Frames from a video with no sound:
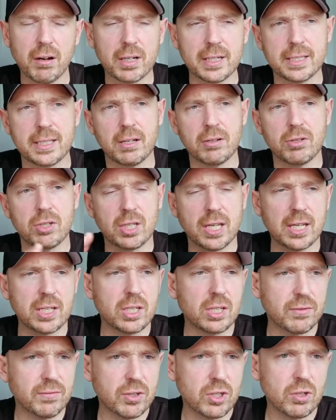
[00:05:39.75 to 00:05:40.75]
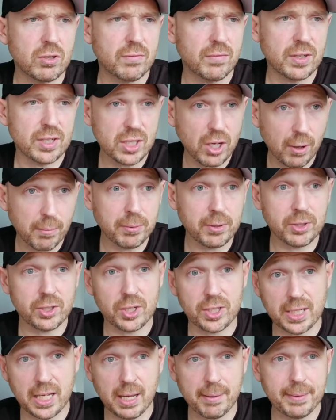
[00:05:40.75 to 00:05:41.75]
because those Skechers shoes, for example, are
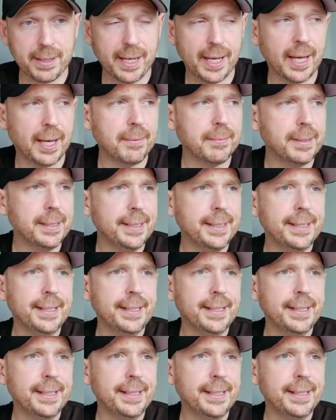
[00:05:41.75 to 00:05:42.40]
just coming out.